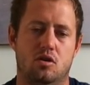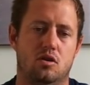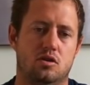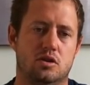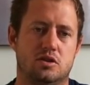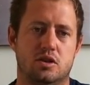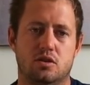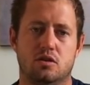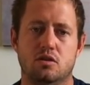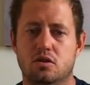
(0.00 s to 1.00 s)
on the
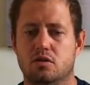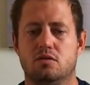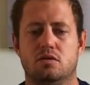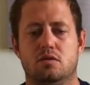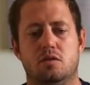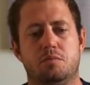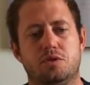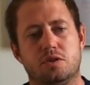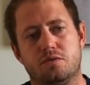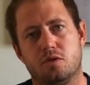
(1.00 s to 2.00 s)
circle hook,
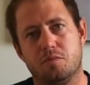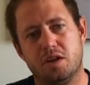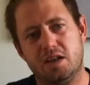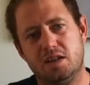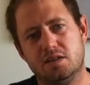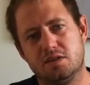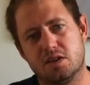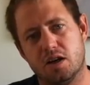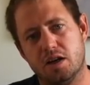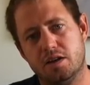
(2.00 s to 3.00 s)
push it from the
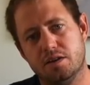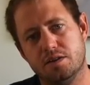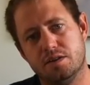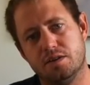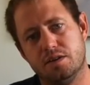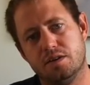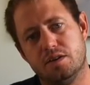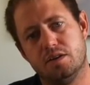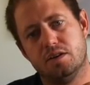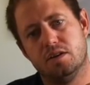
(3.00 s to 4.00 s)
inside,
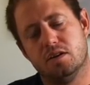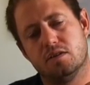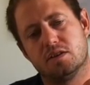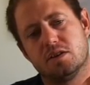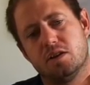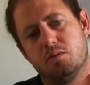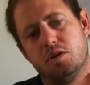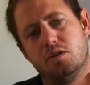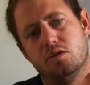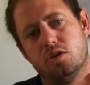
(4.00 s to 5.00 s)
the side
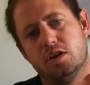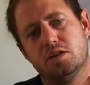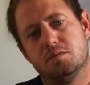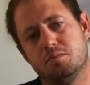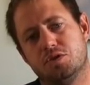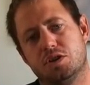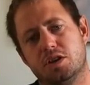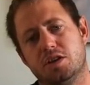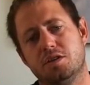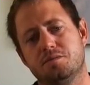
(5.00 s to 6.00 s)
where the hook is, push it
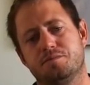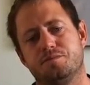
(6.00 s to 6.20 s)
in.